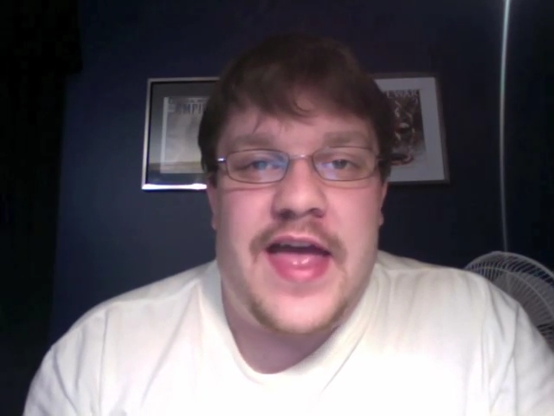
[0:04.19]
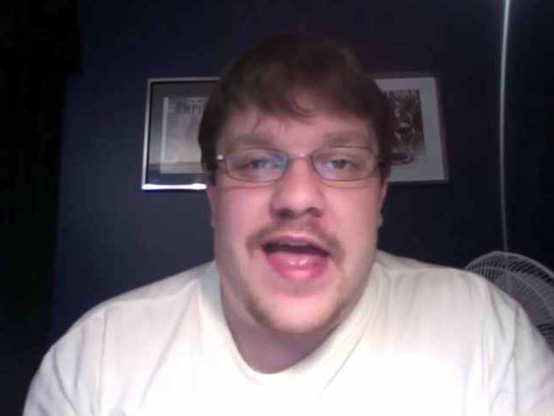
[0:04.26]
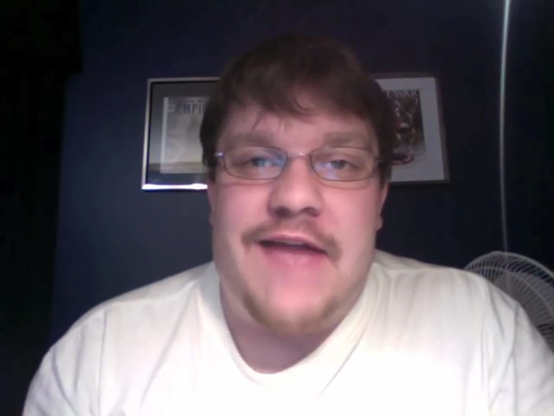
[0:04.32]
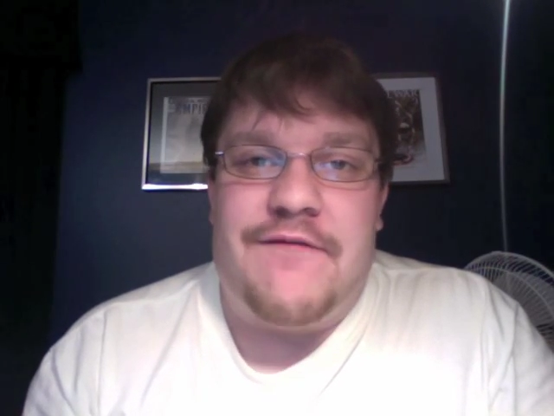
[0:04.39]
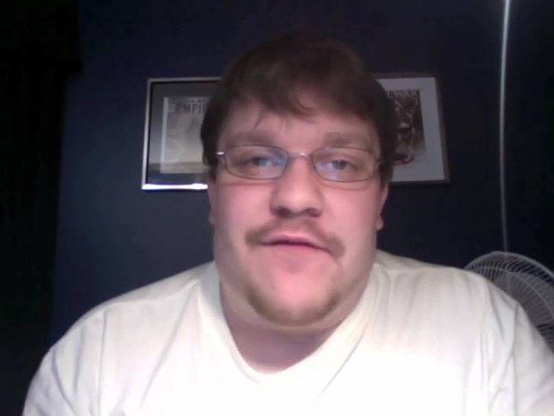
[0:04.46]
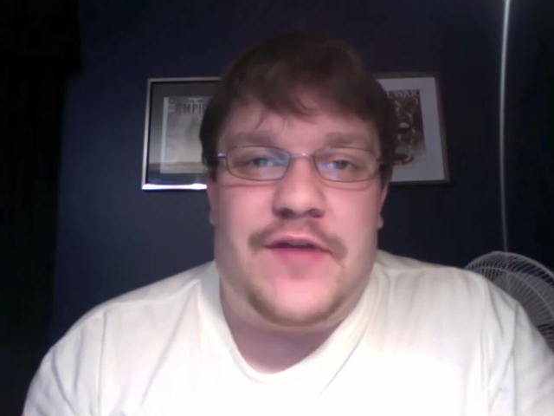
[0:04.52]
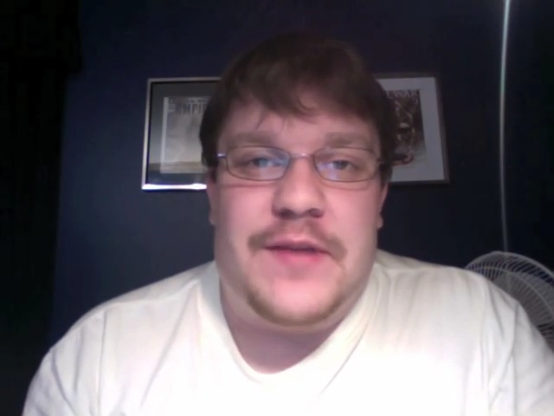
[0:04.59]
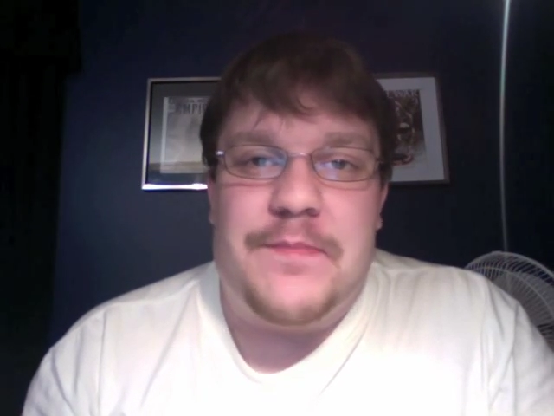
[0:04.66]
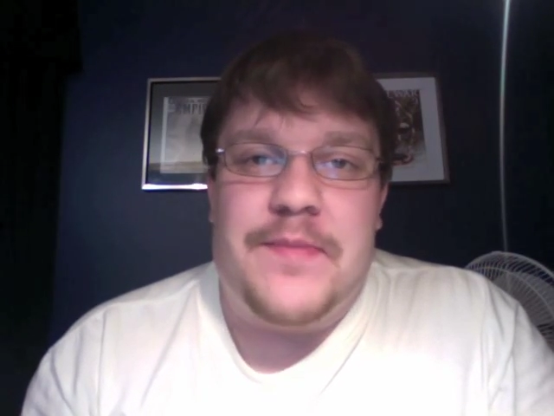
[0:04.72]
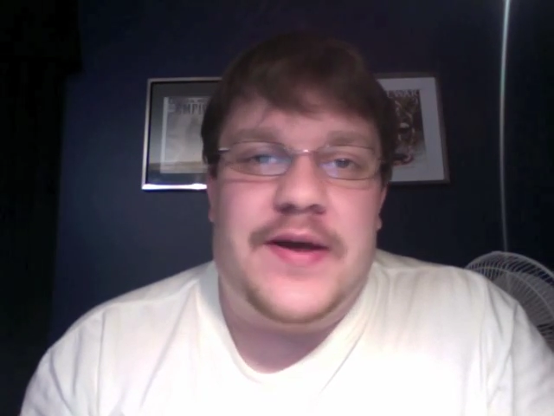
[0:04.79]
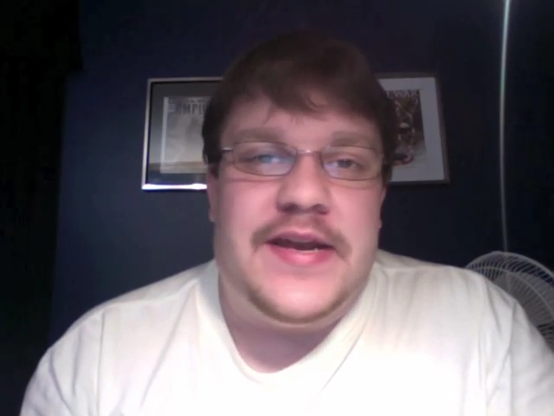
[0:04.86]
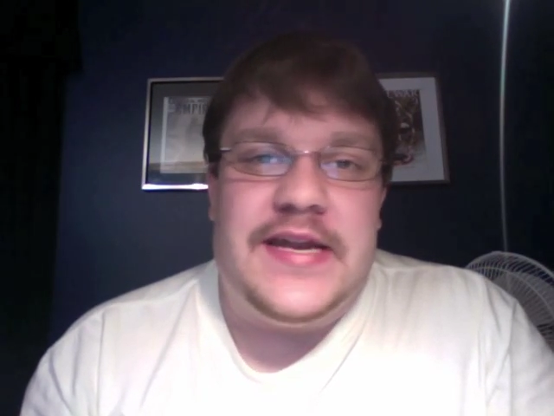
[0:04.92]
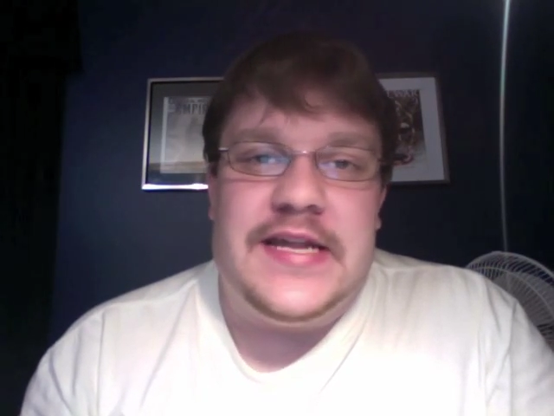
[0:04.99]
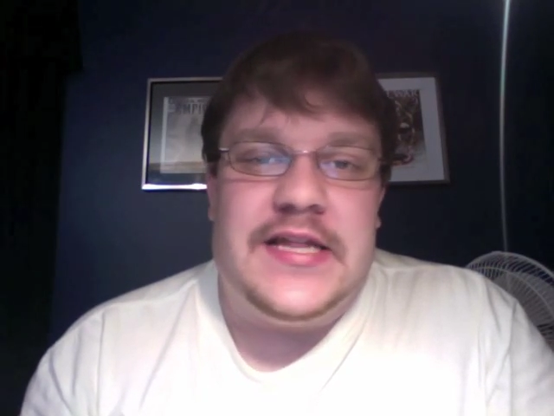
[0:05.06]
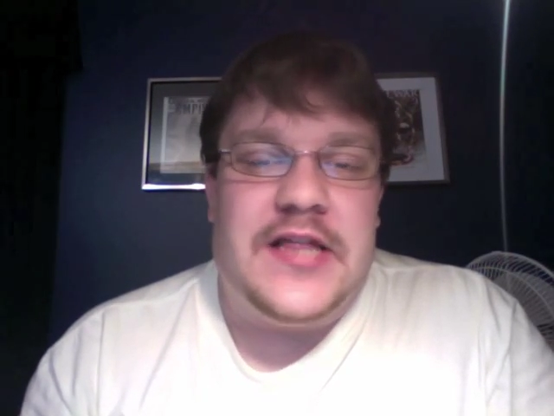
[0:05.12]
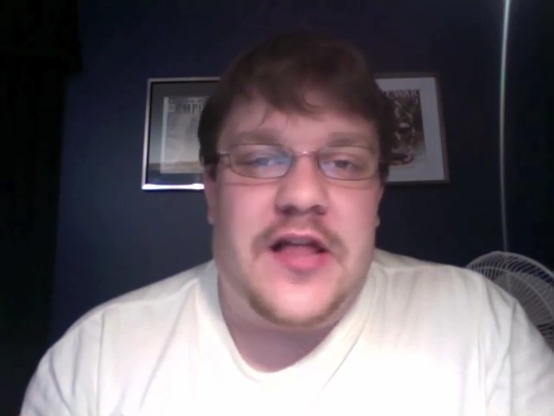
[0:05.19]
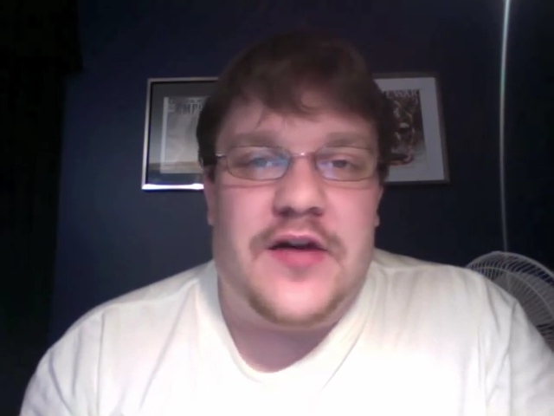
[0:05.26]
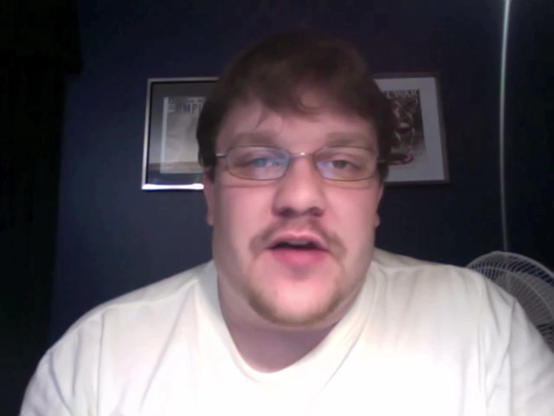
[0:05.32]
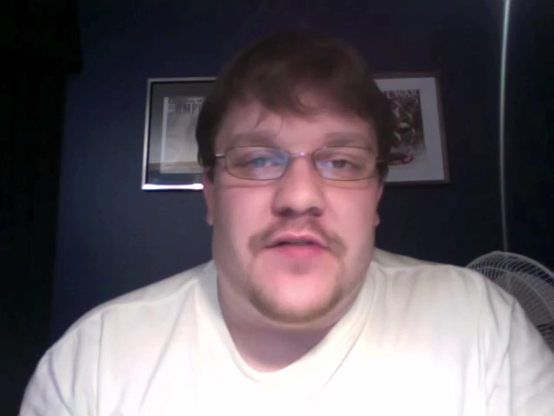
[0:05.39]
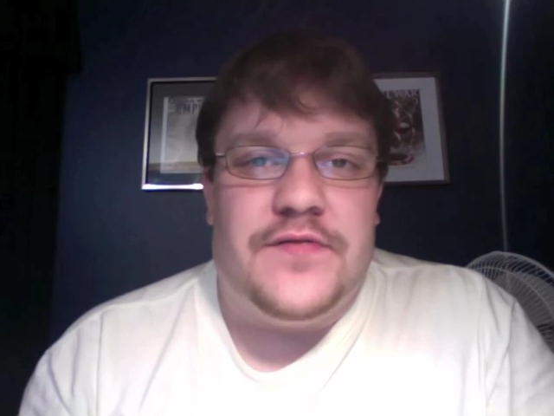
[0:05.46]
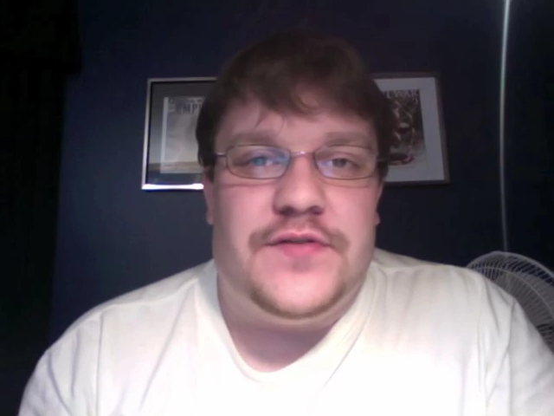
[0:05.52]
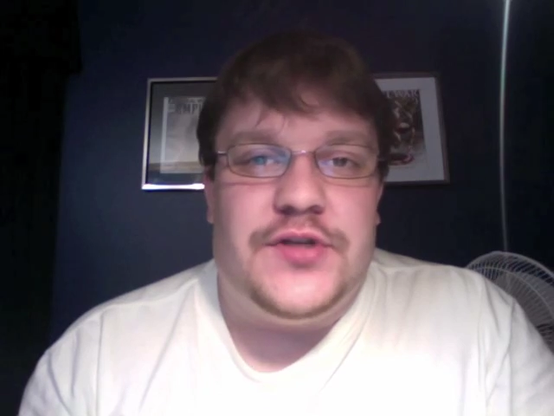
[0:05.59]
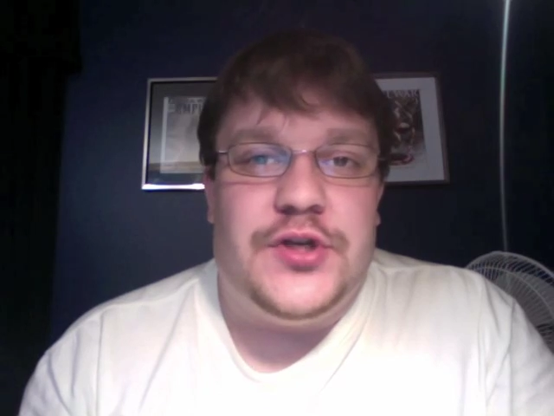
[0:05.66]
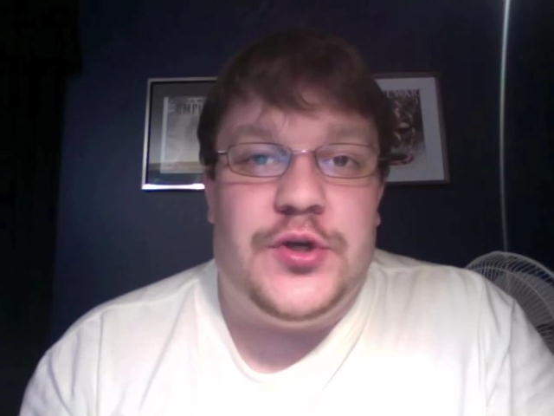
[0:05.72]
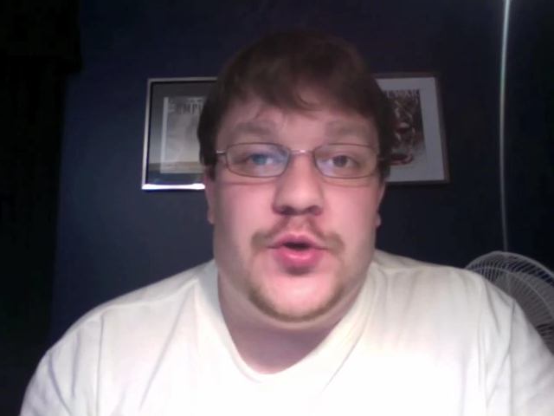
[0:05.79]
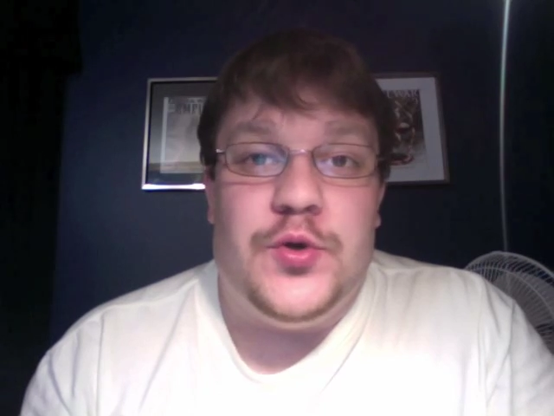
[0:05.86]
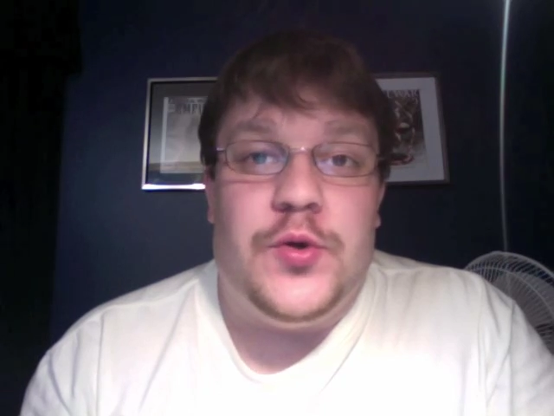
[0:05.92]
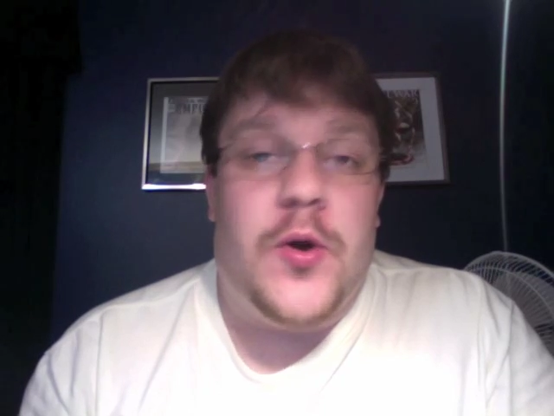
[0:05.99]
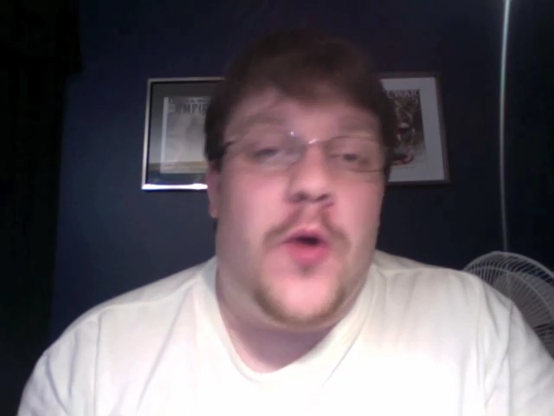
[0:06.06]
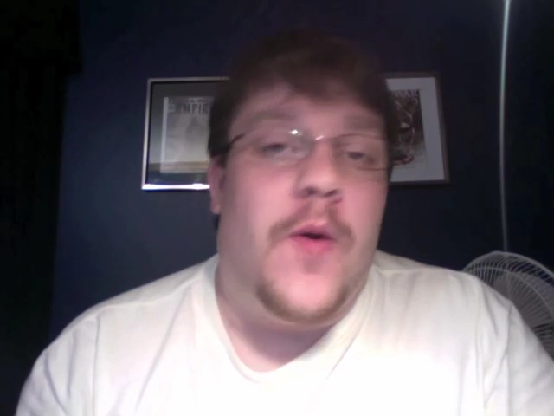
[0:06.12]
Everybody Loves
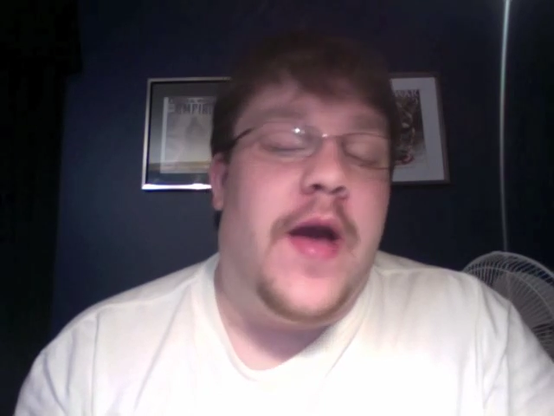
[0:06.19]
Hugo,